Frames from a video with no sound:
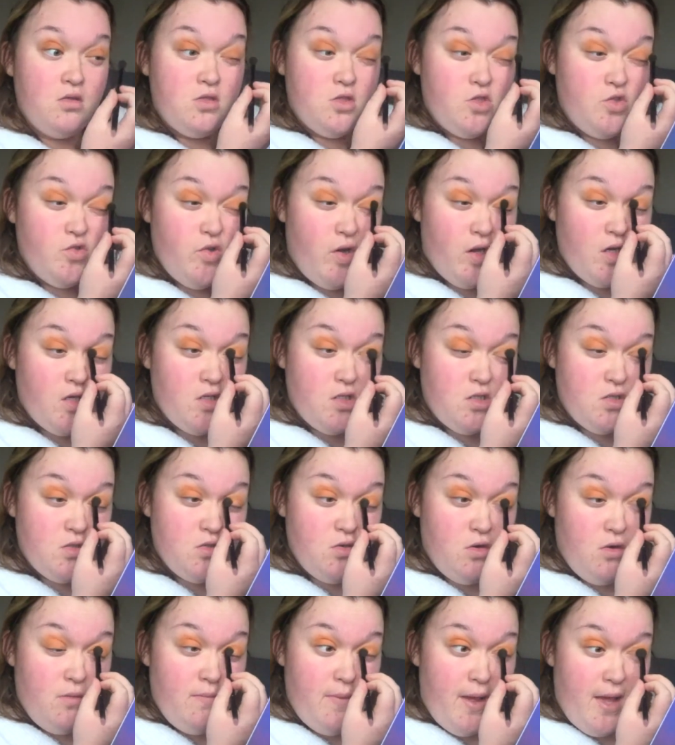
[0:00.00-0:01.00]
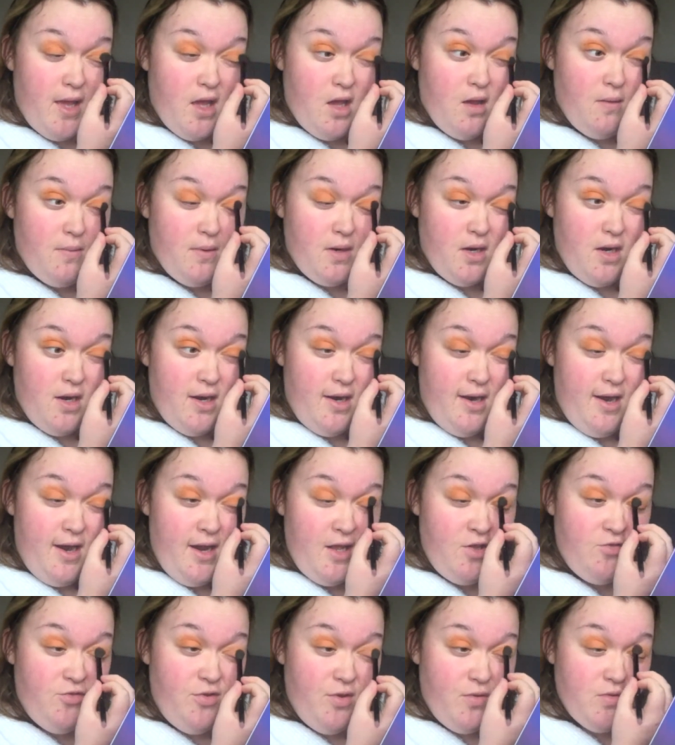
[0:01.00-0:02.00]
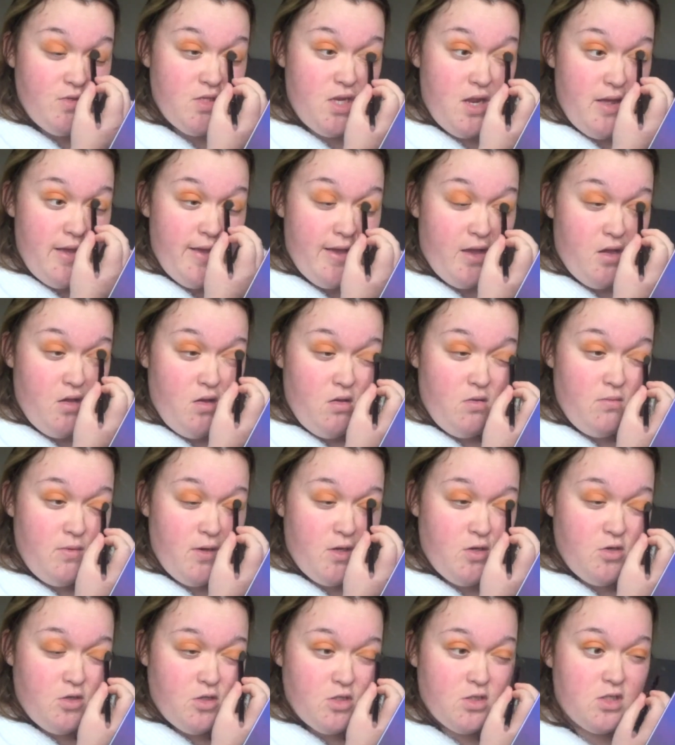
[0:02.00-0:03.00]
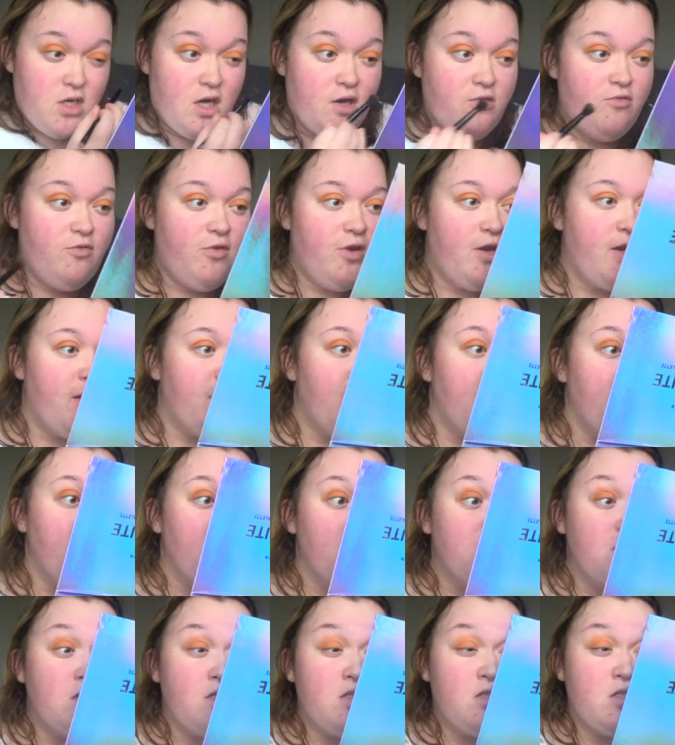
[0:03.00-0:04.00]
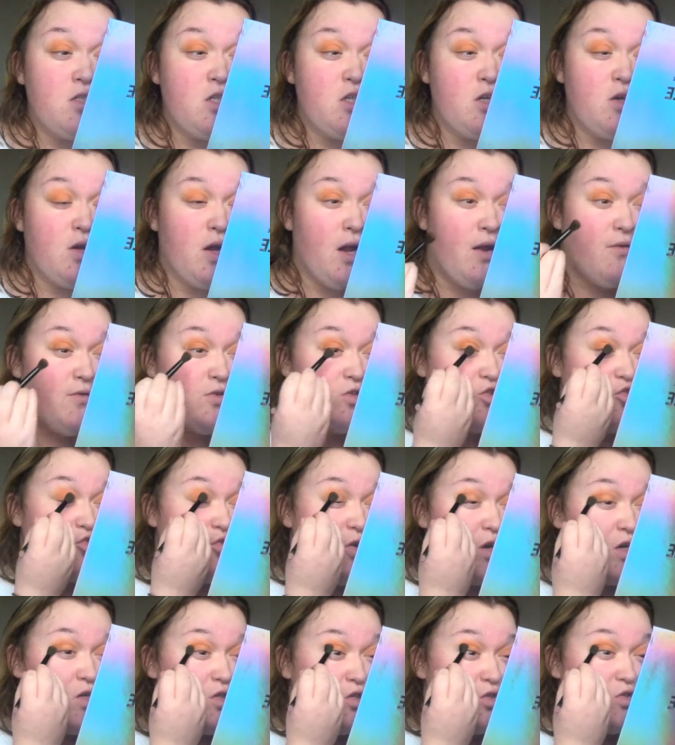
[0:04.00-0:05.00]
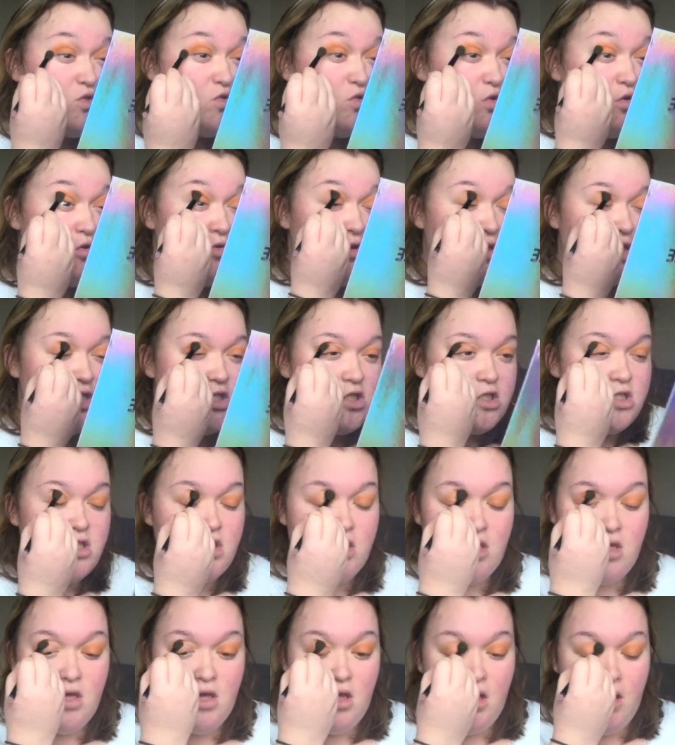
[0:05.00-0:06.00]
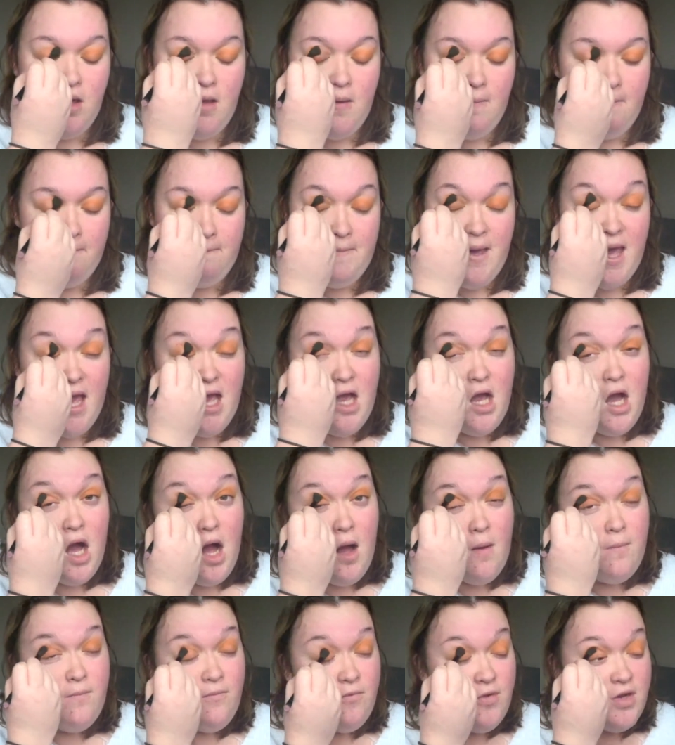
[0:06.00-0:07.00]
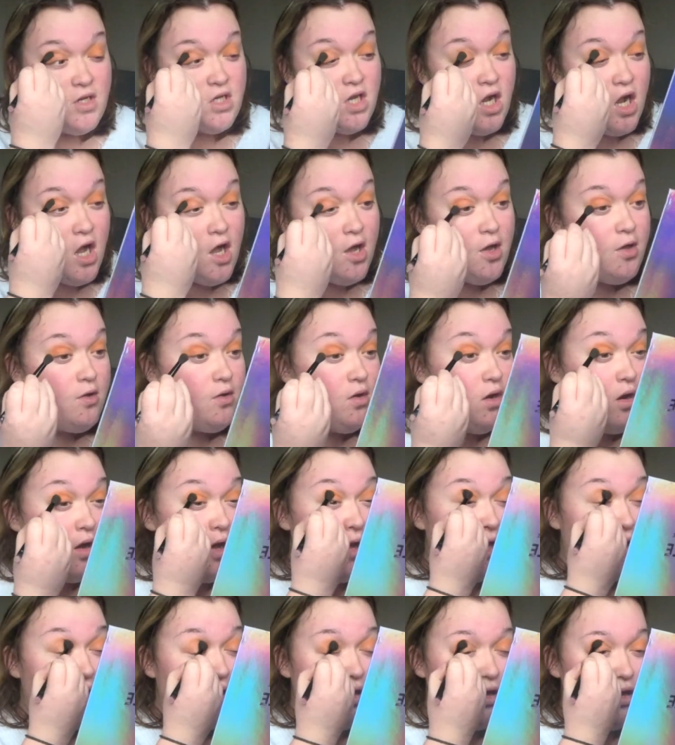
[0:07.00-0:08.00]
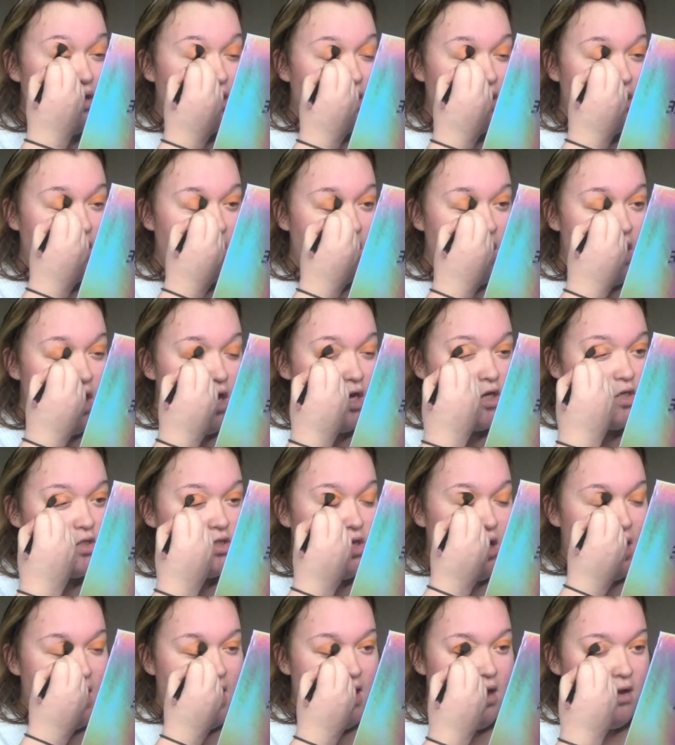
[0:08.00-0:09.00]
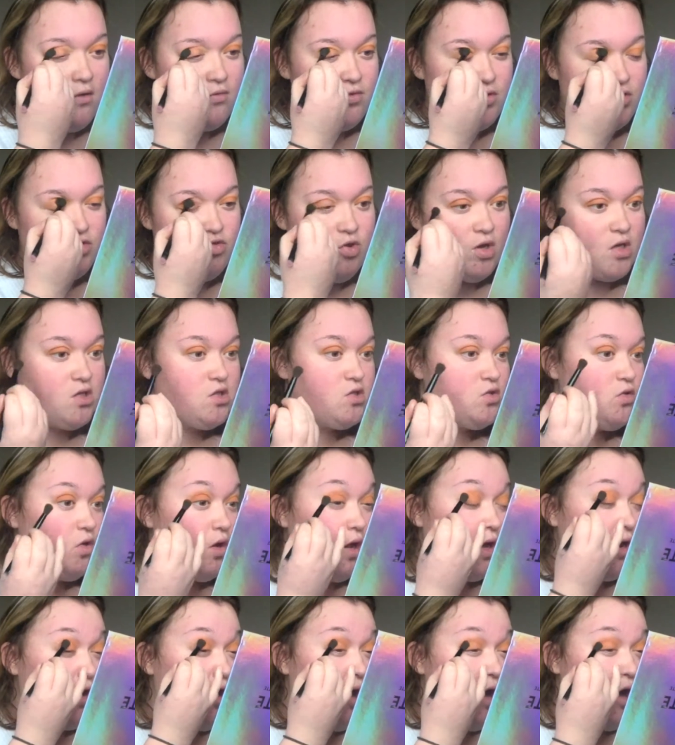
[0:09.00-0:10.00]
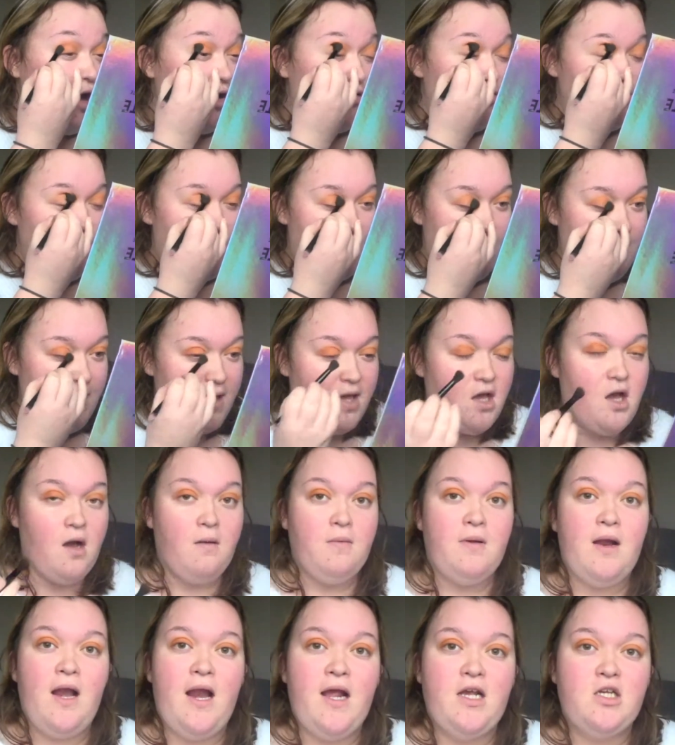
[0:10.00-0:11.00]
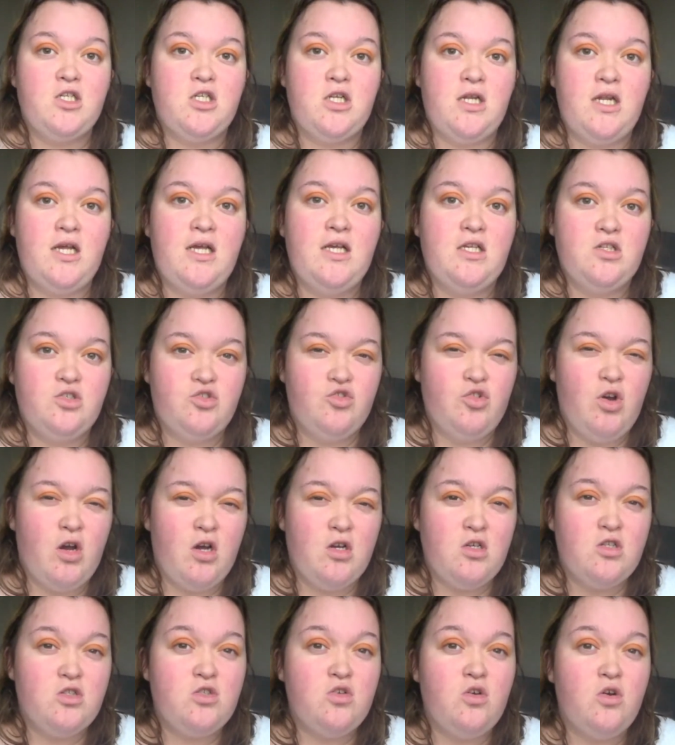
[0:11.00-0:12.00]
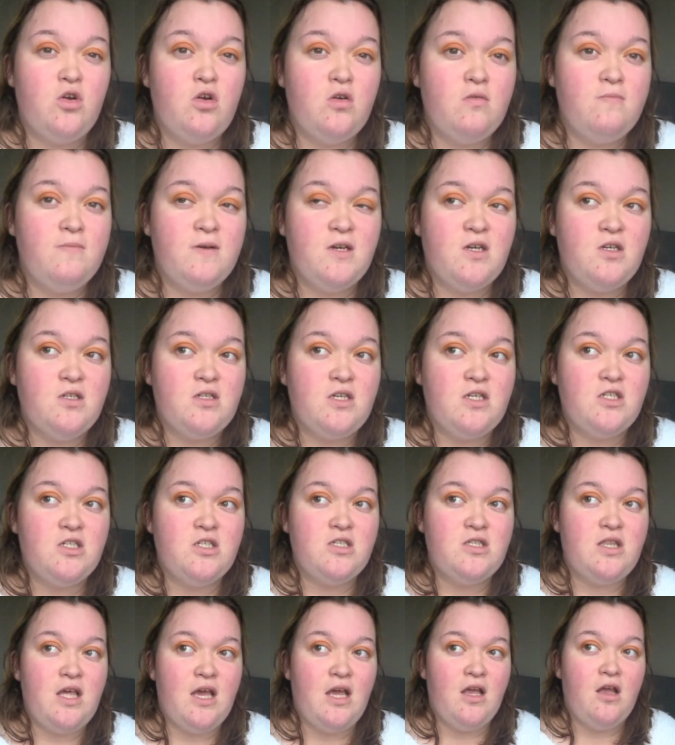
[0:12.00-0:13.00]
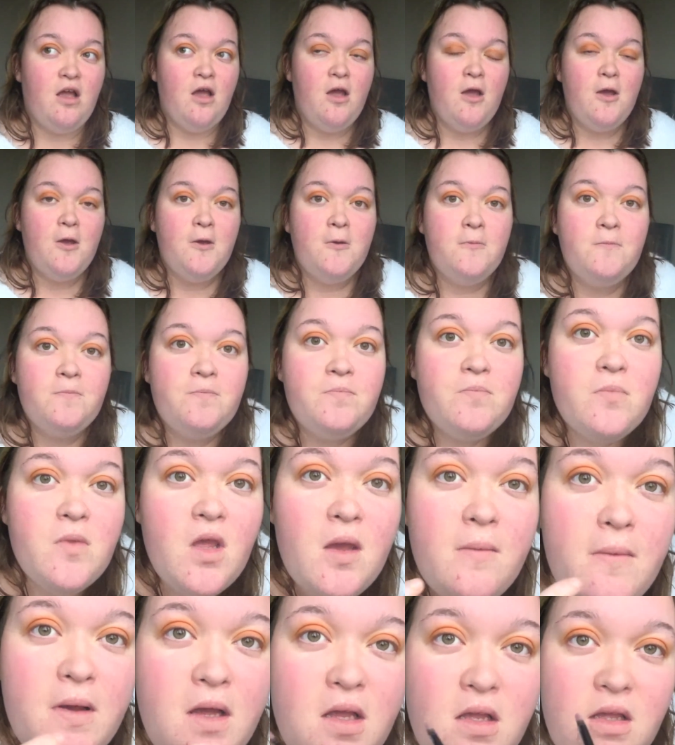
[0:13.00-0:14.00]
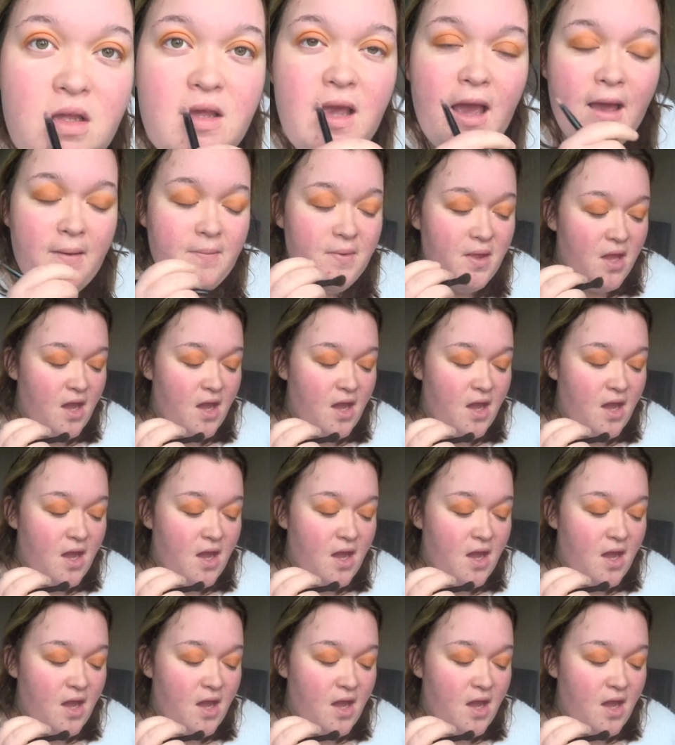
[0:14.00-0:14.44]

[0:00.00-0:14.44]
drugstore makeup, and I literally was like, oh my god, I really need to do kind of a drugstore-ish makeup video. Like, because I love the drugstore. Like, half my makeup collection is drugstore, because I just think, yeah,